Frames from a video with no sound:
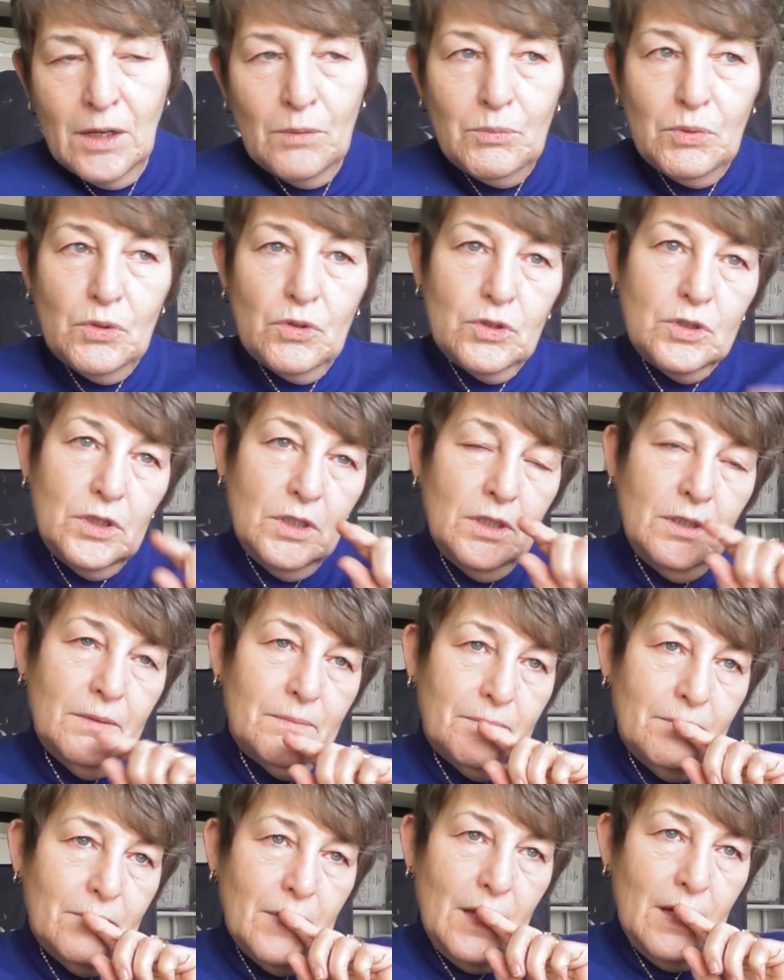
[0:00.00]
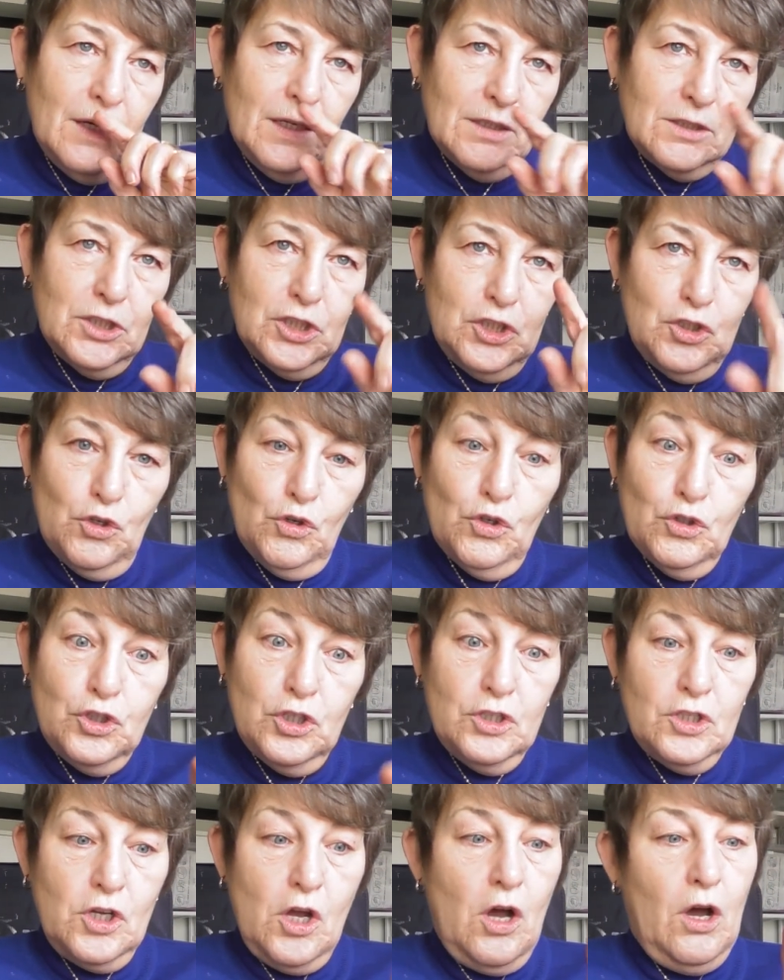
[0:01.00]
But George
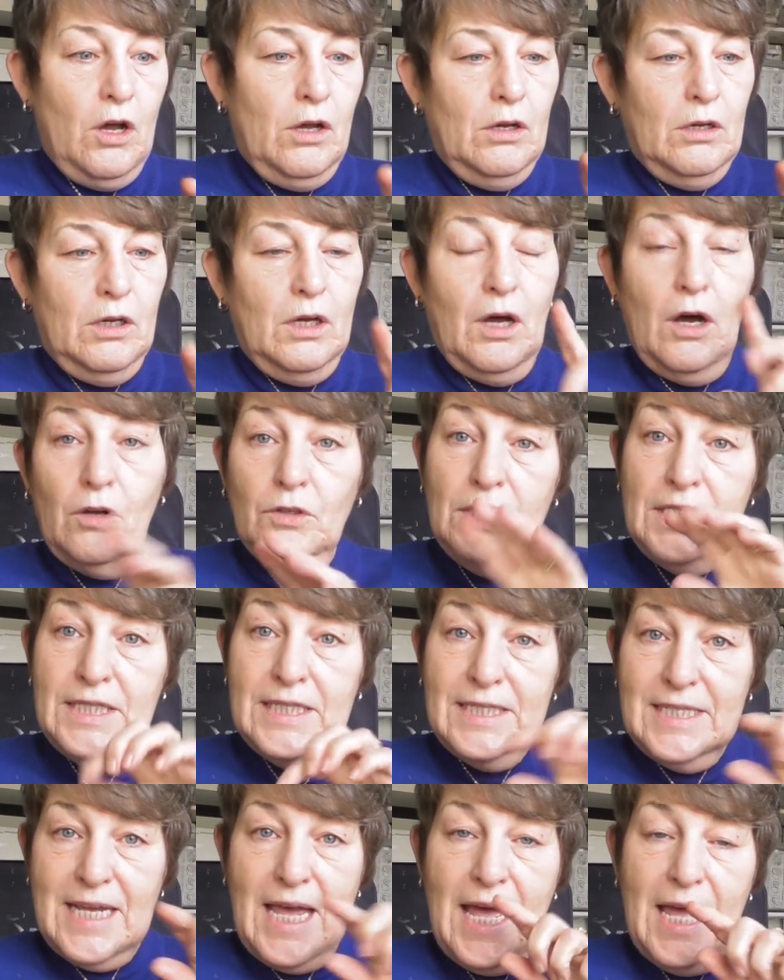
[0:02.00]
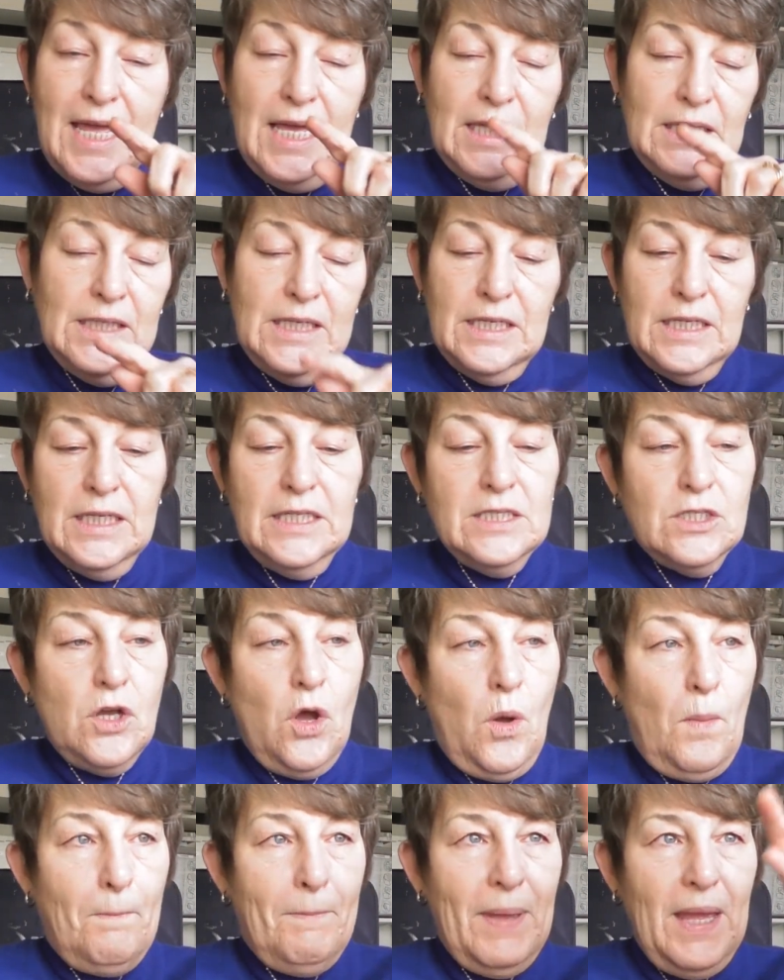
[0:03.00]
has got on his tail, he's
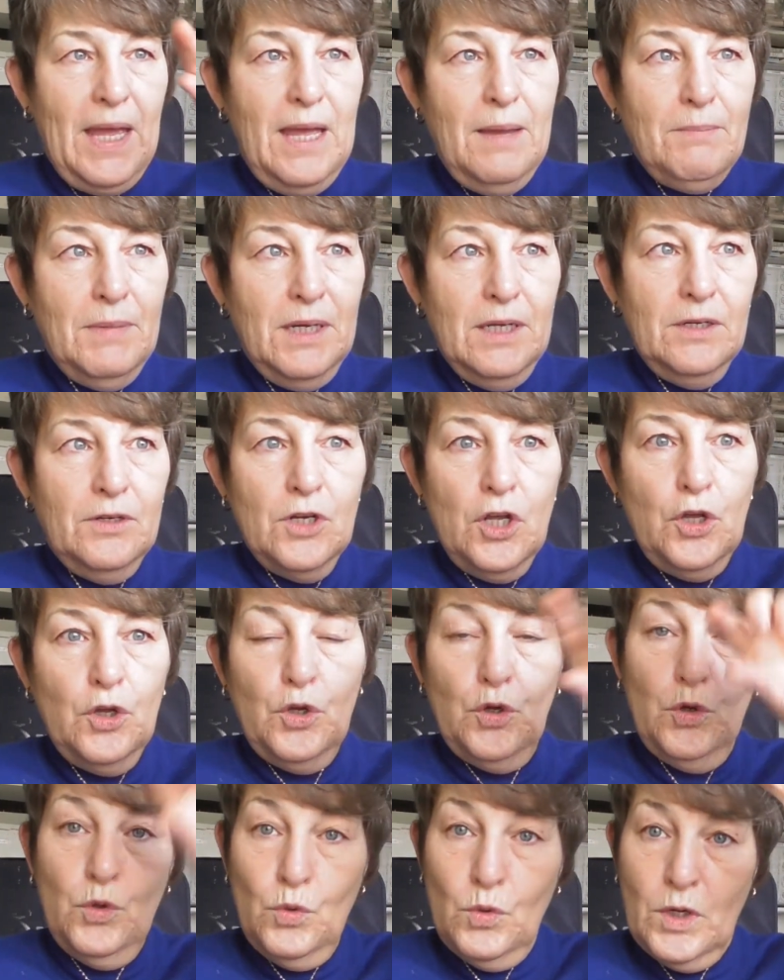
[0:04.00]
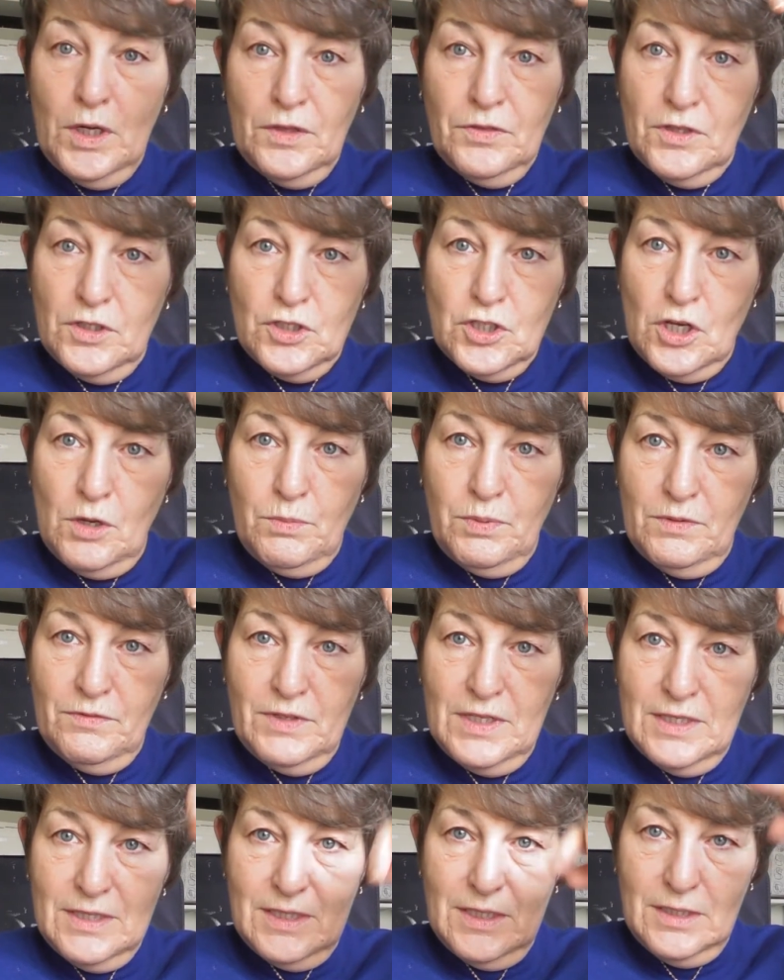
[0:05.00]
got a permanent hook at the top of
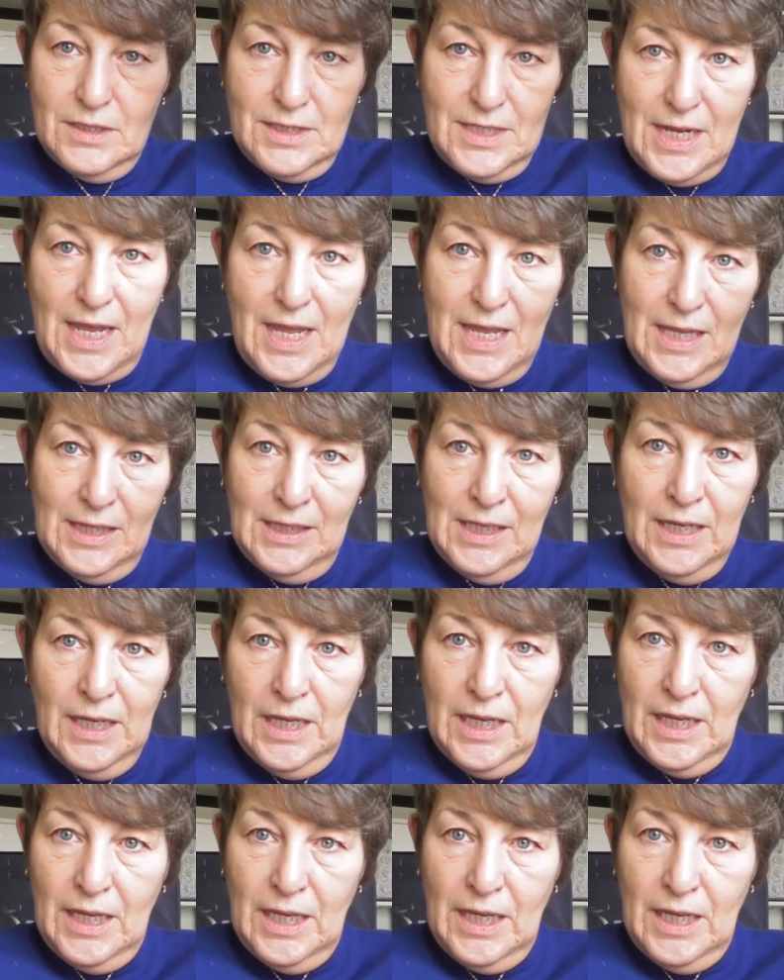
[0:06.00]
his tail.